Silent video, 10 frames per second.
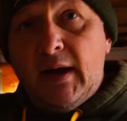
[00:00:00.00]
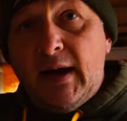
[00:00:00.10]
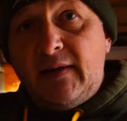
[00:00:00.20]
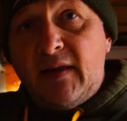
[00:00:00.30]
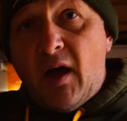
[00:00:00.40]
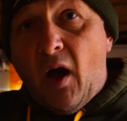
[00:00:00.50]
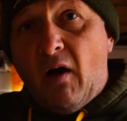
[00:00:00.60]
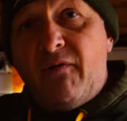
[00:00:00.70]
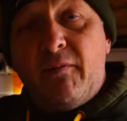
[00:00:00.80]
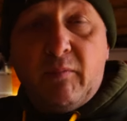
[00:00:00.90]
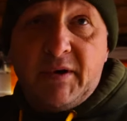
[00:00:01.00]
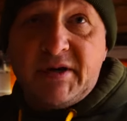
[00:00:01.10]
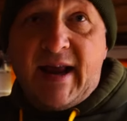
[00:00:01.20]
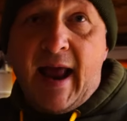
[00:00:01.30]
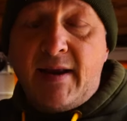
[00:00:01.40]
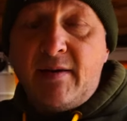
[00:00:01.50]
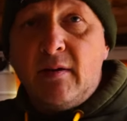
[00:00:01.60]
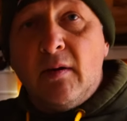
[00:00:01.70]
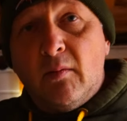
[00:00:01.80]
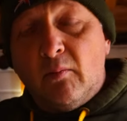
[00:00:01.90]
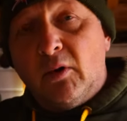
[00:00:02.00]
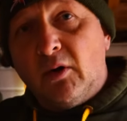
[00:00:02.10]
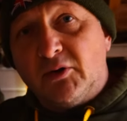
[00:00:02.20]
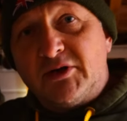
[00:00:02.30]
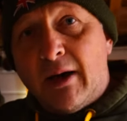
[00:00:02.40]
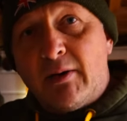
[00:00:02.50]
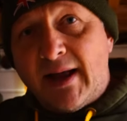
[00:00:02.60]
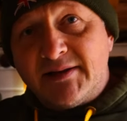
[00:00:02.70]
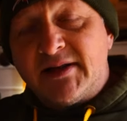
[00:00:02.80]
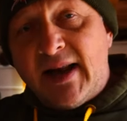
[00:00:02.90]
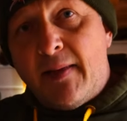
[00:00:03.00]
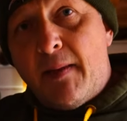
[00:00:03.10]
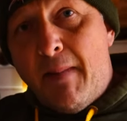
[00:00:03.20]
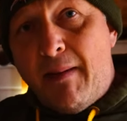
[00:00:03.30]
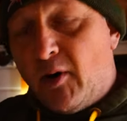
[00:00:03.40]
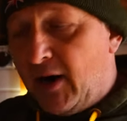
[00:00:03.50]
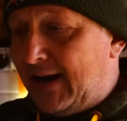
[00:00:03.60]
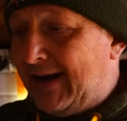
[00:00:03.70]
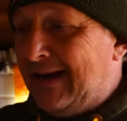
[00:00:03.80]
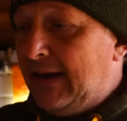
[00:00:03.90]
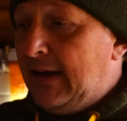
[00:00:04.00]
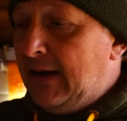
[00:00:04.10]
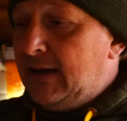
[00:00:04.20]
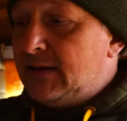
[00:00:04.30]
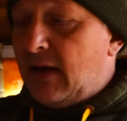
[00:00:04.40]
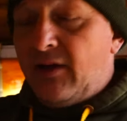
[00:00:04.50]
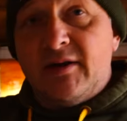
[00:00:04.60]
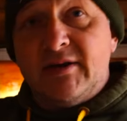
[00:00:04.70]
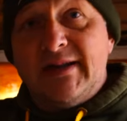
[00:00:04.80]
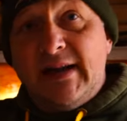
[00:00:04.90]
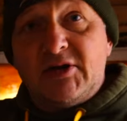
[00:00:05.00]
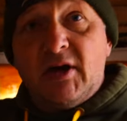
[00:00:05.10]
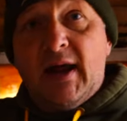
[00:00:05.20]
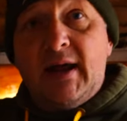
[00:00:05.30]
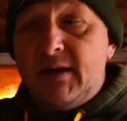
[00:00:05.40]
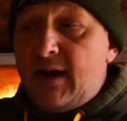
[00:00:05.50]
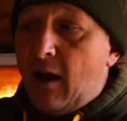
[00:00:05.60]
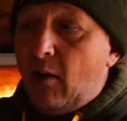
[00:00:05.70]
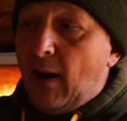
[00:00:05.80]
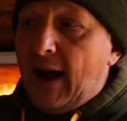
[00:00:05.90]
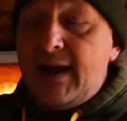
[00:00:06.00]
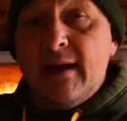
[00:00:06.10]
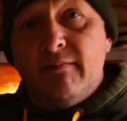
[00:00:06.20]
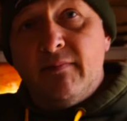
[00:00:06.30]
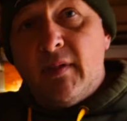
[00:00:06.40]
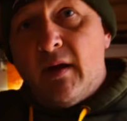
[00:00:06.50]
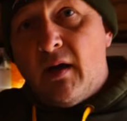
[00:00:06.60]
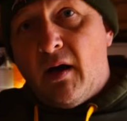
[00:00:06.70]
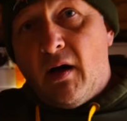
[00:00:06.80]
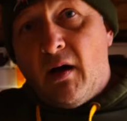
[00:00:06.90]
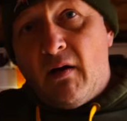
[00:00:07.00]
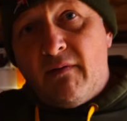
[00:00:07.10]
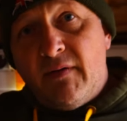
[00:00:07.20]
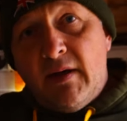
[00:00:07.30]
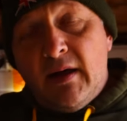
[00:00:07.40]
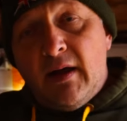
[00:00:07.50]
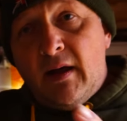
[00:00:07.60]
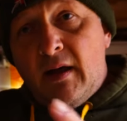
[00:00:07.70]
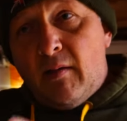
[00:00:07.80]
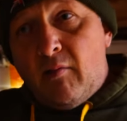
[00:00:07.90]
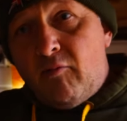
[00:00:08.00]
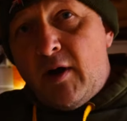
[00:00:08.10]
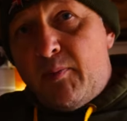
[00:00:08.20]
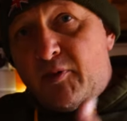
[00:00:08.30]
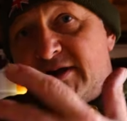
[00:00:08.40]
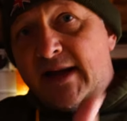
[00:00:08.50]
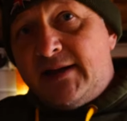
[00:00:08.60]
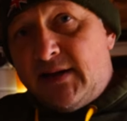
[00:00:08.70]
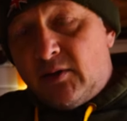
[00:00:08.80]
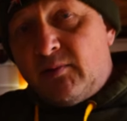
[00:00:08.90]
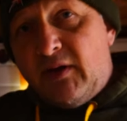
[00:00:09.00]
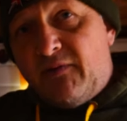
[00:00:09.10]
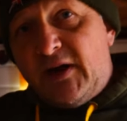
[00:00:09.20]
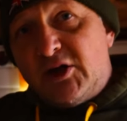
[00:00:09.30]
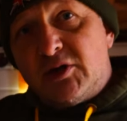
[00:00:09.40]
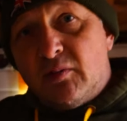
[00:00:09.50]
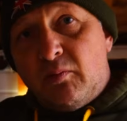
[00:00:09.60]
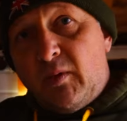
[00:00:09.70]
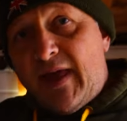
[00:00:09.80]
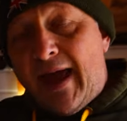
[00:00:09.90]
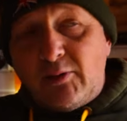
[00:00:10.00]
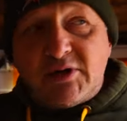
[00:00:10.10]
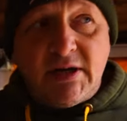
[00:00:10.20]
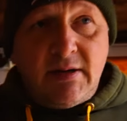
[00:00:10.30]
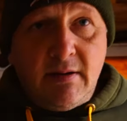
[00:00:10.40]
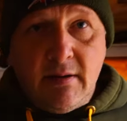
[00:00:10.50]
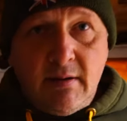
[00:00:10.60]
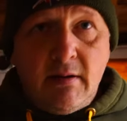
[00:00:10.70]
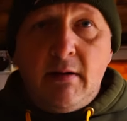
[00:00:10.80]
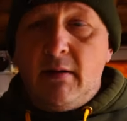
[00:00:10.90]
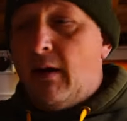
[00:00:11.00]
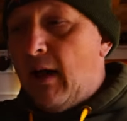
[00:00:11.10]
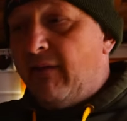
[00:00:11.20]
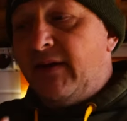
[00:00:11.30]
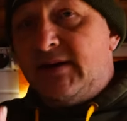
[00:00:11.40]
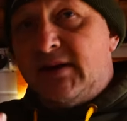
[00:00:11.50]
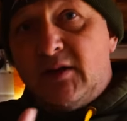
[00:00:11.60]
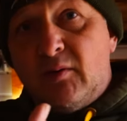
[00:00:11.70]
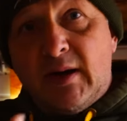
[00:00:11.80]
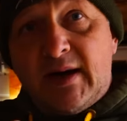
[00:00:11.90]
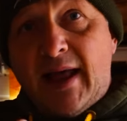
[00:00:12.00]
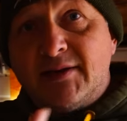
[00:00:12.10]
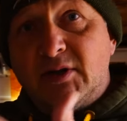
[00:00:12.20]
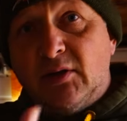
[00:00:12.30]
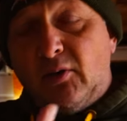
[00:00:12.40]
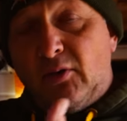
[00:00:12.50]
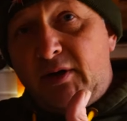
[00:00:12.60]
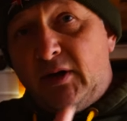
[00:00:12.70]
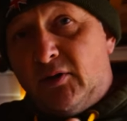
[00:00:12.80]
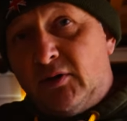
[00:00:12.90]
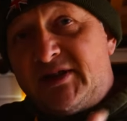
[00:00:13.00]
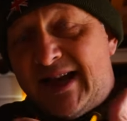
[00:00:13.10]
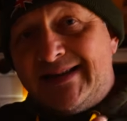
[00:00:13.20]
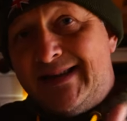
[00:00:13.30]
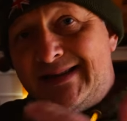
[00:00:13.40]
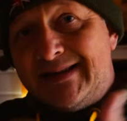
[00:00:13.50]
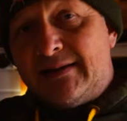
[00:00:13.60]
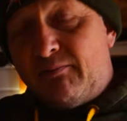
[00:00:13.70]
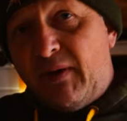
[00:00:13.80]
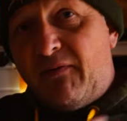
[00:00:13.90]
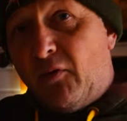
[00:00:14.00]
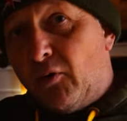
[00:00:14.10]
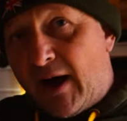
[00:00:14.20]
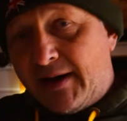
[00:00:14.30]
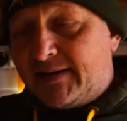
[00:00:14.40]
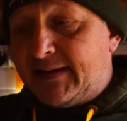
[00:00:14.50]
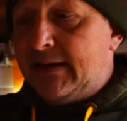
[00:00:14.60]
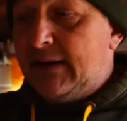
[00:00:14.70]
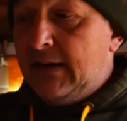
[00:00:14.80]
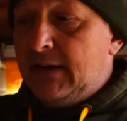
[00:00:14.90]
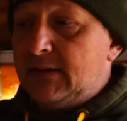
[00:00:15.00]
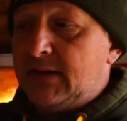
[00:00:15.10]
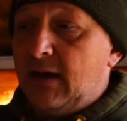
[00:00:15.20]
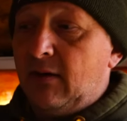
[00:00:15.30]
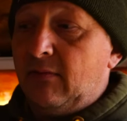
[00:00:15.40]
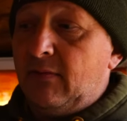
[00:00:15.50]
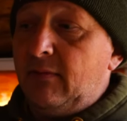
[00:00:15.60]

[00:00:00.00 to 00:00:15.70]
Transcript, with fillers: hit the off, which again will also cancel out the memory. So there is literally no way of representing up your fish without having to cancel your settings beforehand. So